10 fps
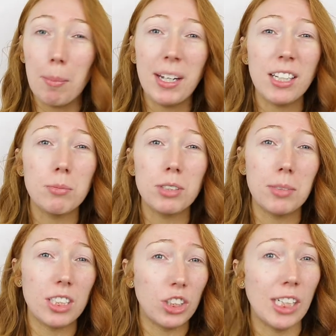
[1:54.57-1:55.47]
and picking up some
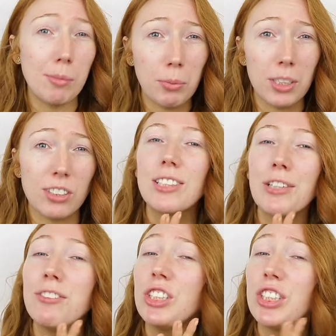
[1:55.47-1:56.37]
of the cheaper ones.
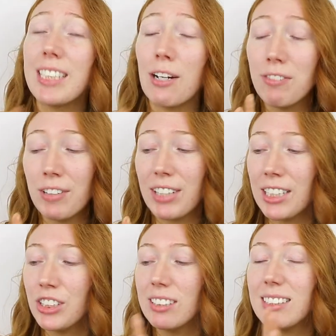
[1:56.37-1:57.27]
So for Chanel
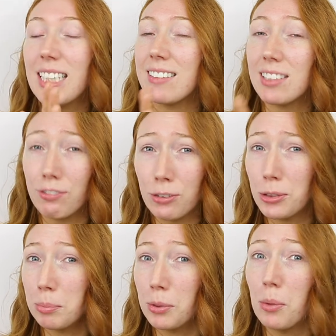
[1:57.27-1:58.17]
foundations, it's
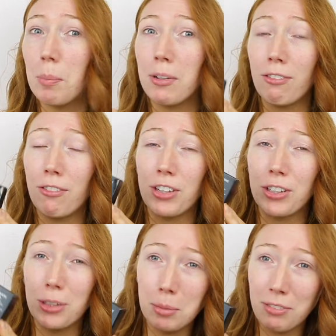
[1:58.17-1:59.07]
affordable, but for a
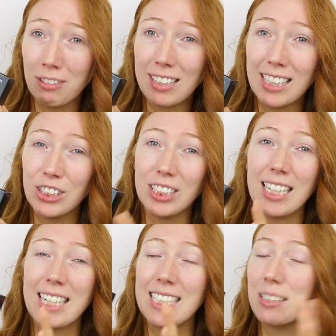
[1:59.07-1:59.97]
normal foundation,
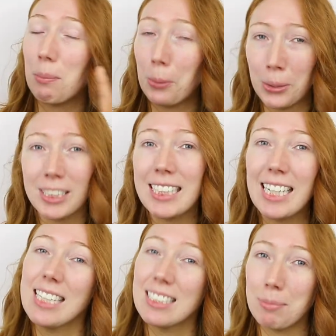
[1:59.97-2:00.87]
it's pretty
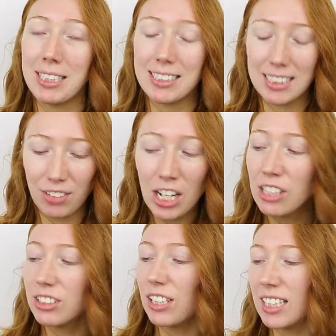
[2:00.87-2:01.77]
expensive.
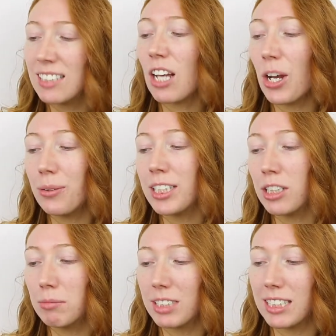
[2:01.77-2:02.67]
So this only comes